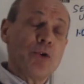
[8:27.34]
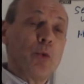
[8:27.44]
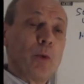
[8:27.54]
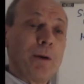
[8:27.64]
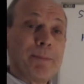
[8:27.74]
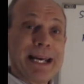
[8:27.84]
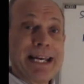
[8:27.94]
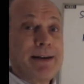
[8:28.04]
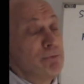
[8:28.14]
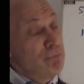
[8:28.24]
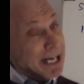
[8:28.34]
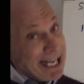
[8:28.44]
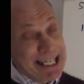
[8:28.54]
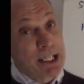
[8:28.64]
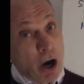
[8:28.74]
will be
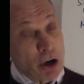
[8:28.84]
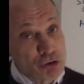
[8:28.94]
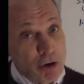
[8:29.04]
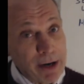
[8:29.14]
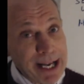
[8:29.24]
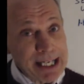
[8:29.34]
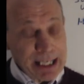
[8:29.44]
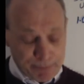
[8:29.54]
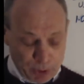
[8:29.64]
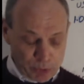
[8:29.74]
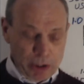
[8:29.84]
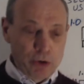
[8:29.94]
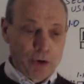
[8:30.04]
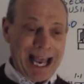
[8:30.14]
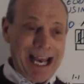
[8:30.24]
related to hydraulics. I'm going to look
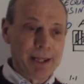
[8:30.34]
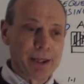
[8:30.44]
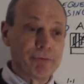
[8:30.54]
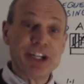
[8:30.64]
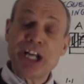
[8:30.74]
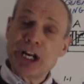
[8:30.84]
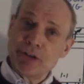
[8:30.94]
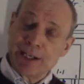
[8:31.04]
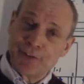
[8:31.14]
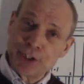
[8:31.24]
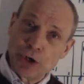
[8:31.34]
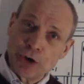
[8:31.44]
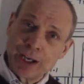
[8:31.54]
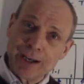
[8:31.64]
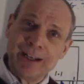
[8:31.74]
at the regenerative
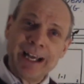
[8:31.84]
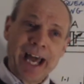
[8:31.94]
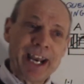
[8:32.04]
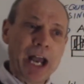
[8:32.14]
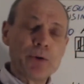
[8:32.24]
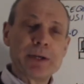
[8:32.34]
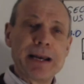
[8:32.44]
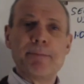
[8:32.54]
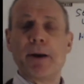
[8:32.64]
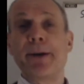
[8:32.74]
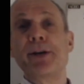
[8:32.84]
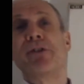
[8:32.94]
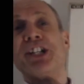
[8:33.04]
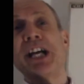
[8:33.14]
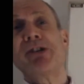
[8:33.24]
circuit and how to implement
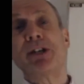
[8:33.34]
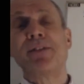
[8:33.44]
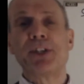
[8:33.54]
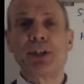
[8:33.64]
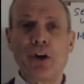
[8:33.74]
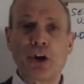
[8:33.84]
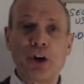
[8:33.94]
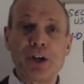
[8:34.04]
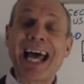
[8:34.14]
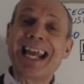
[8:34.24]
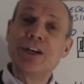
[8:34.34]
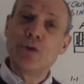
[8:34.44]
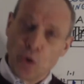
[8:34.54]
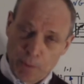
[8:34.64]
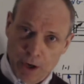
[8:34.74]
regenerative circuits and
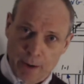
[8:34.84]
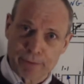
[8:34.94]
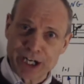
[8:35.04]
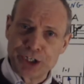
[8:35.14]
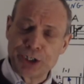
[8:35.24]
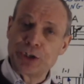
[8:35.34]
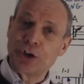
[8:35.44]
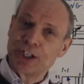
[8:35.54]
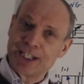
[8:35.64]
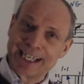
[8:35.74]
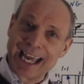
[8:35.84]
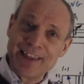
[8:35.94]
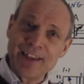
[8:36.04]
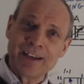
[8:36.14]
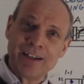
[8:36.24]
normal operation circuits
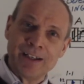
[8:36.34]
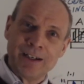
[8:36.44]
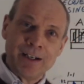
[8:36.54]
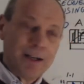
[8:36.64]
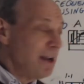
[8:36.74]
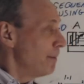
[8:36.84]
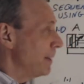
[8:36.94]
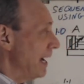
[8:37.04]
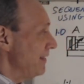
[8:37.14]
together. But at